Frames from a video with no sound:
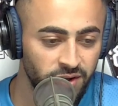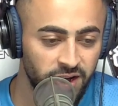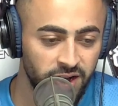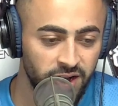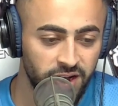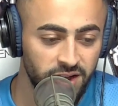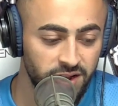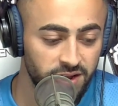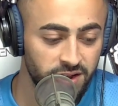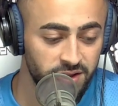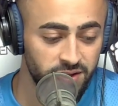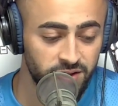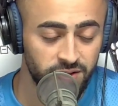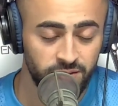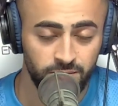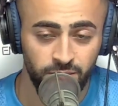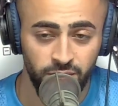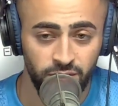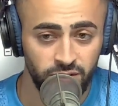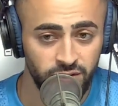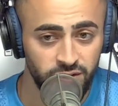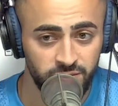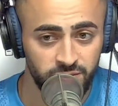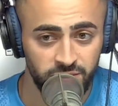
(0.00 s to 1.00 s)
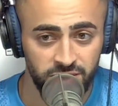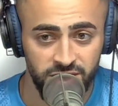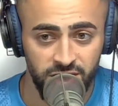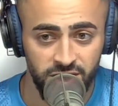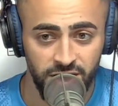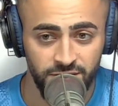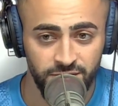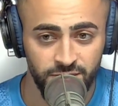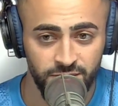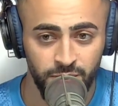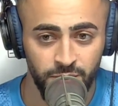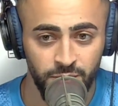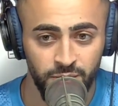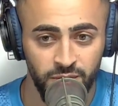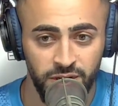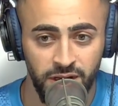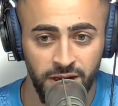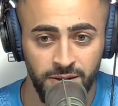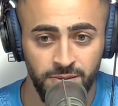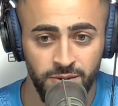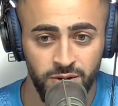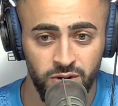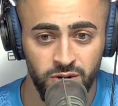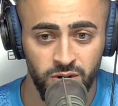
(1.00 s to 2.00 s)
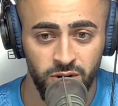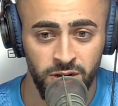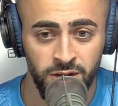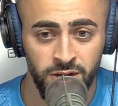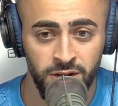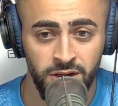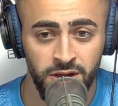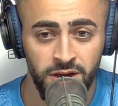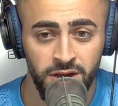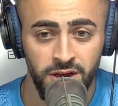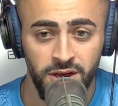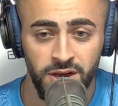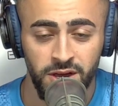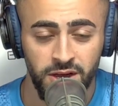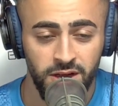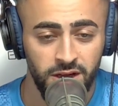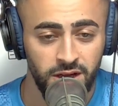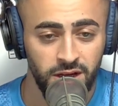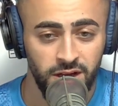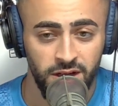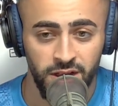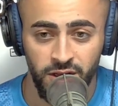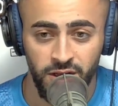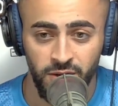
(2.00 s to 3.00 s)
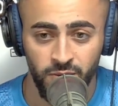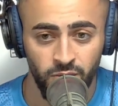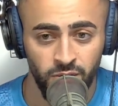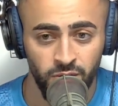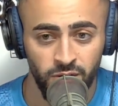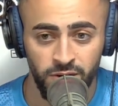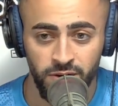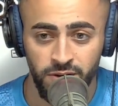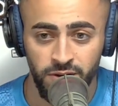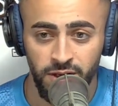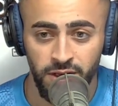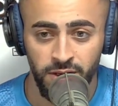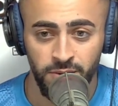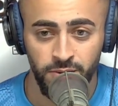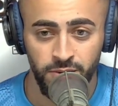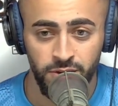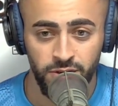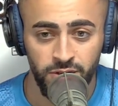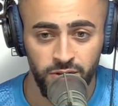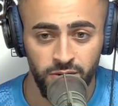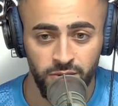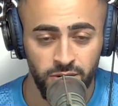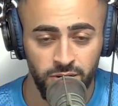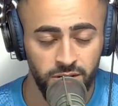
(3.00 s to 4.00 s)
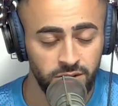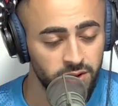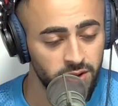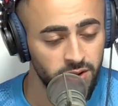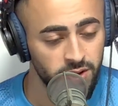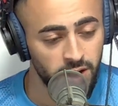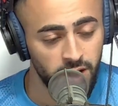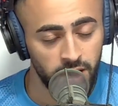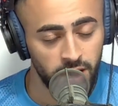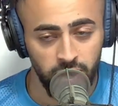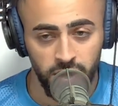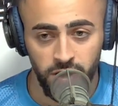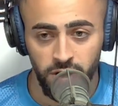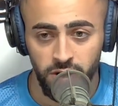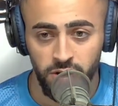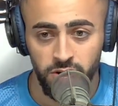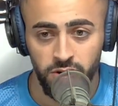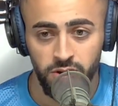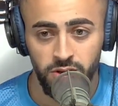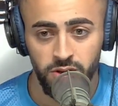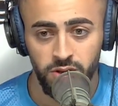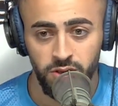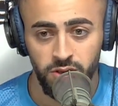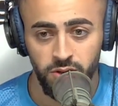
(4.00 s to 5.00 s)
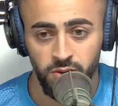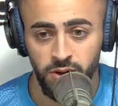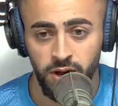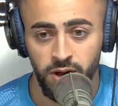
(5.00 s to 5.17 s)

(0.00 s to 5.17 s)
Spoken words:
gonna, bro, there's been times where people came to train and they weren't able to do it and they're like, all right, go. You're not